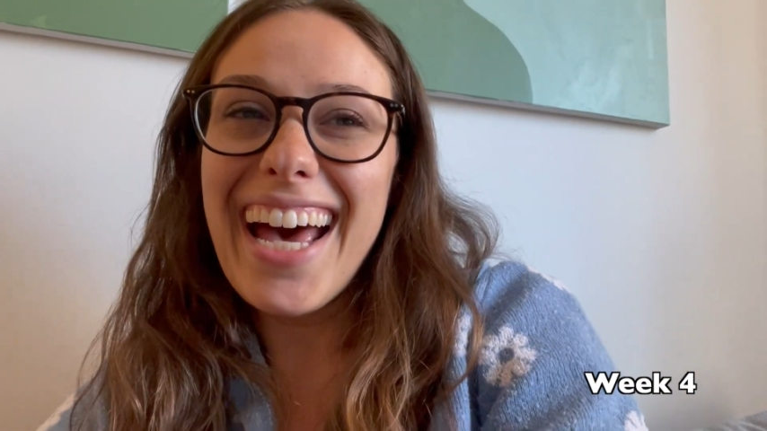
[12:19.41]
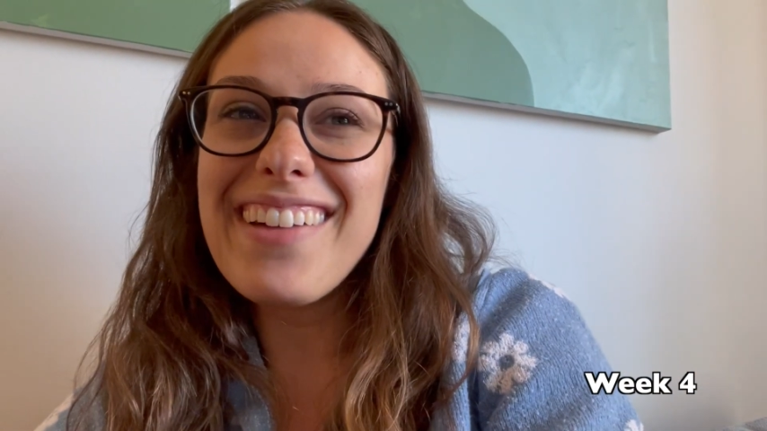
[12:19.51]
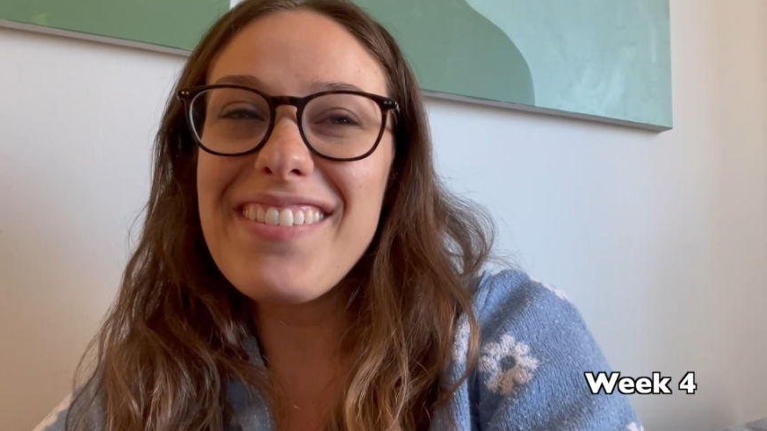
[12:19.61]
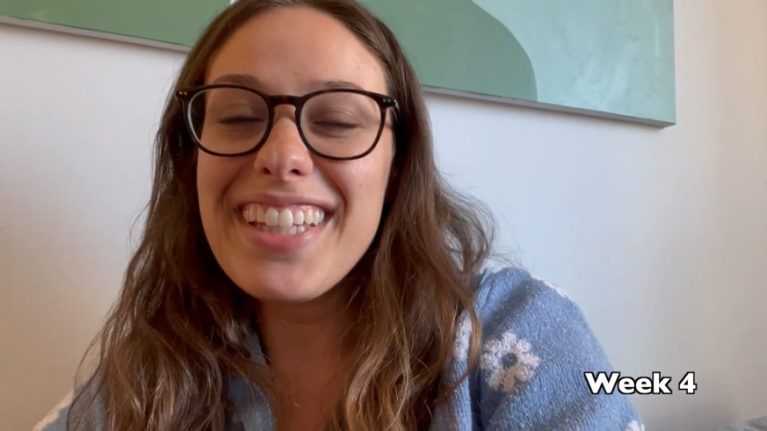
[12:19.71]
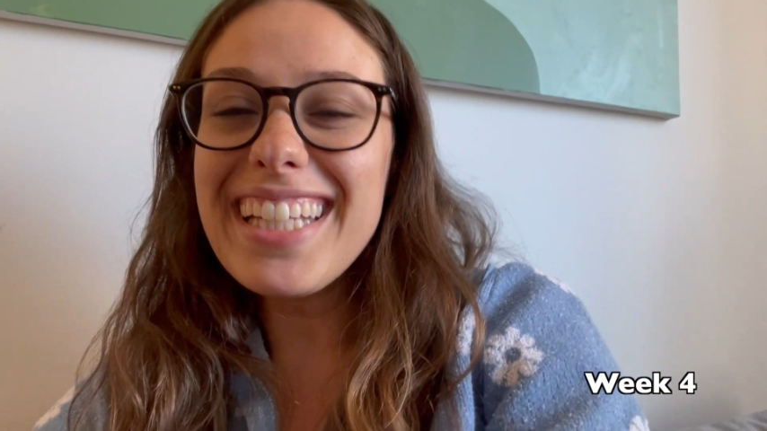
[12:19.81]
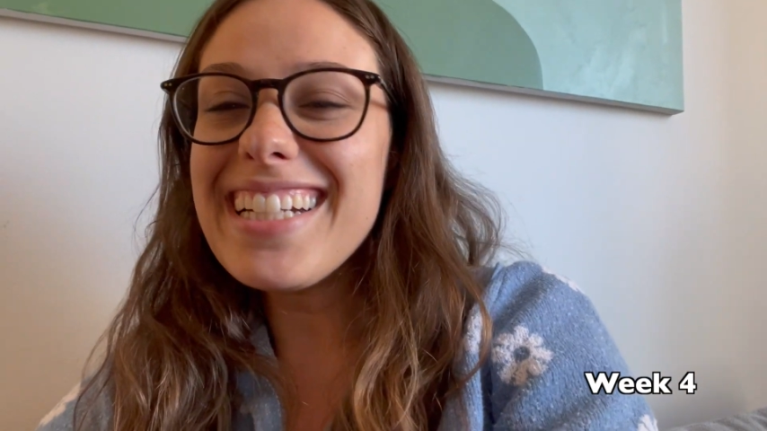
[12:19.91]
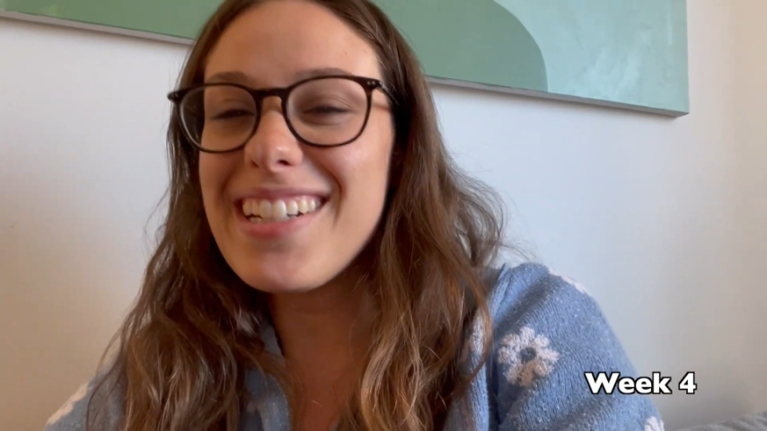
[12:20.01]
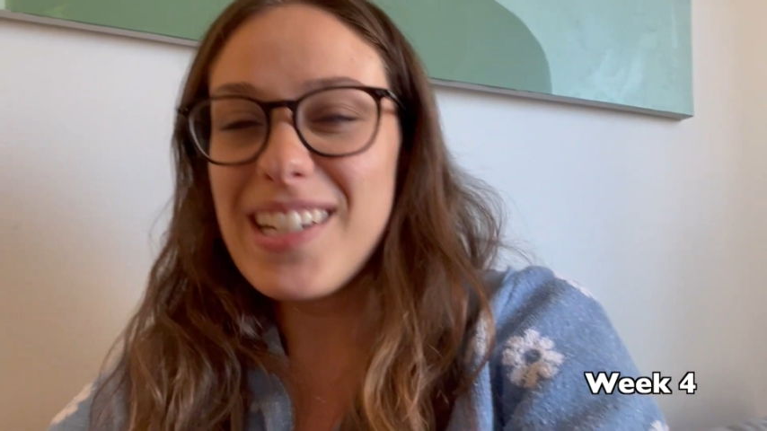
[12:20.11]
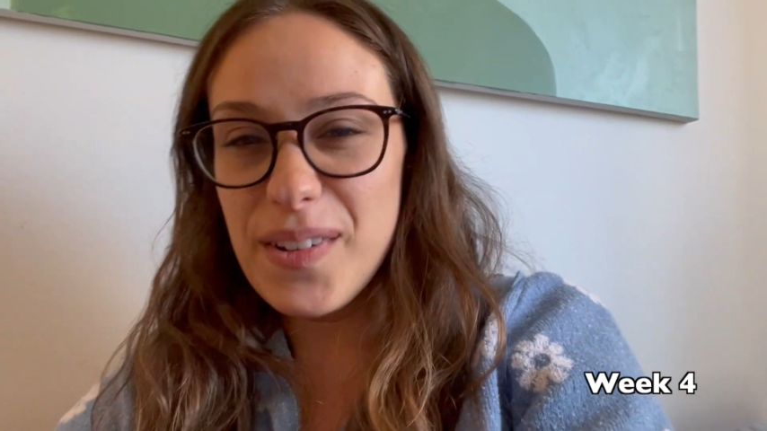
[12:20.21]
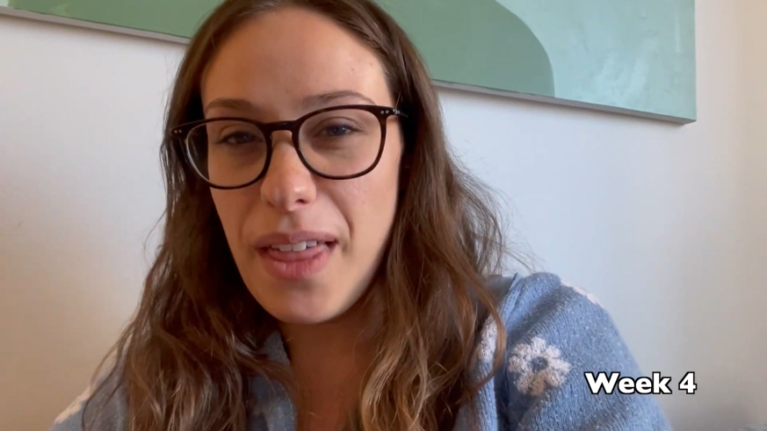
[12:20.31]
I really
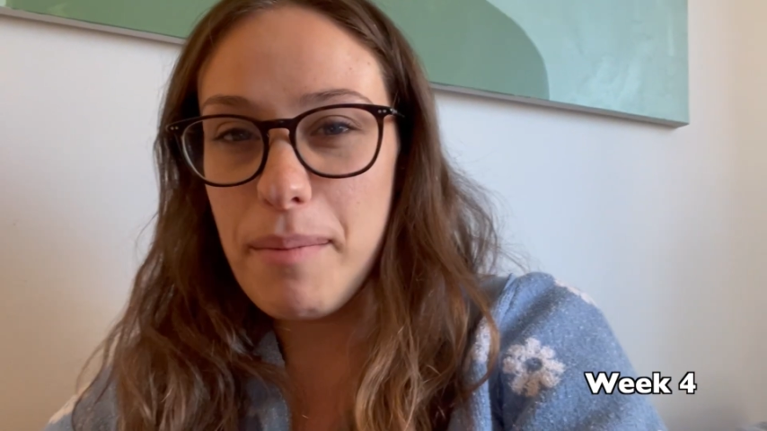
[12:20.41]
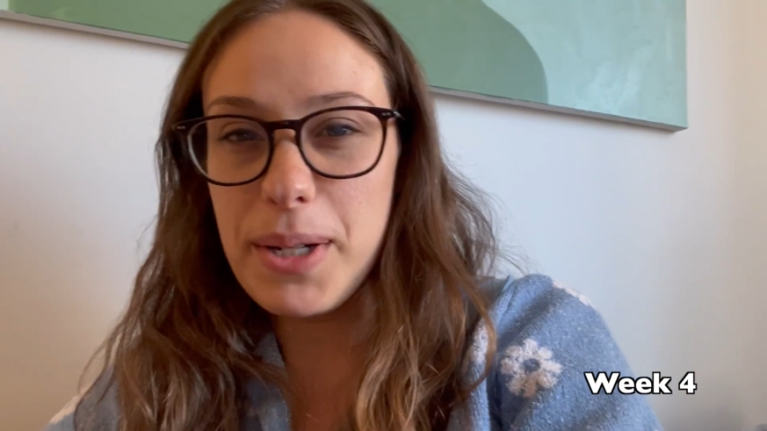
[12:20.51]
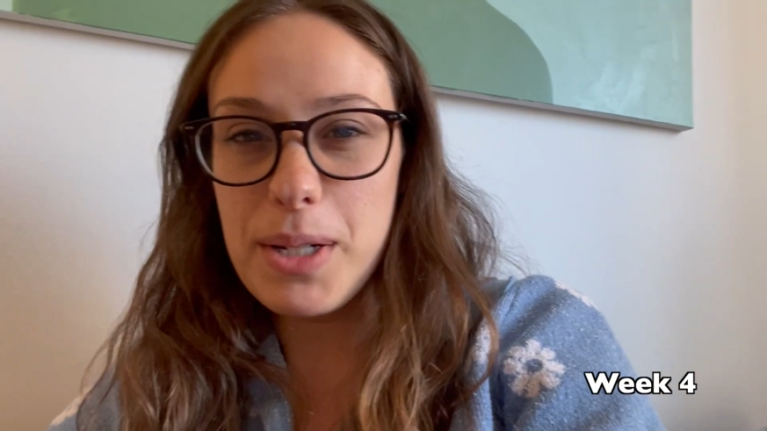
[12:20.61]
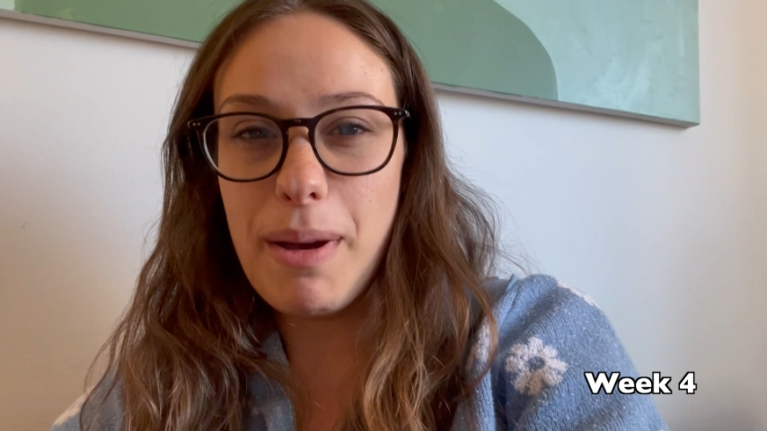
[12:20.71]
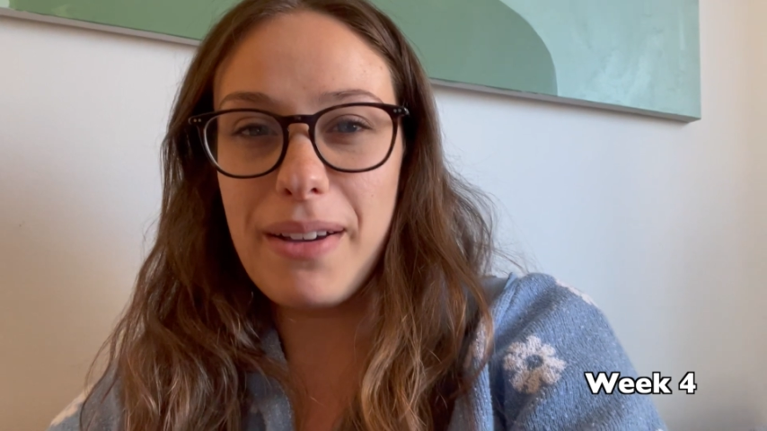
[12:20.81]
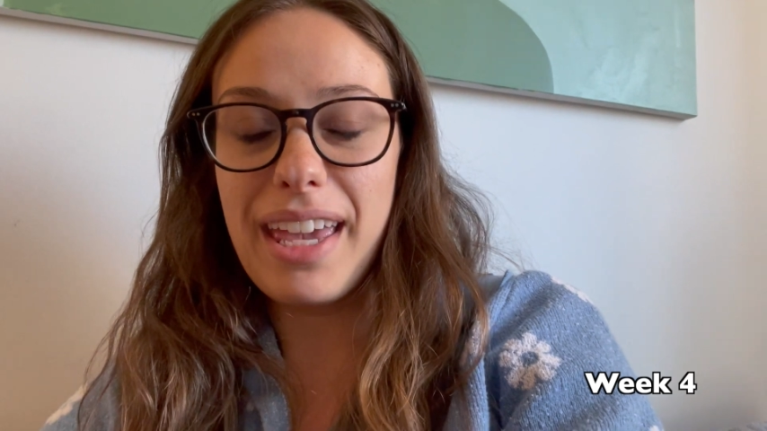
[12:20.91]
didn't know that much about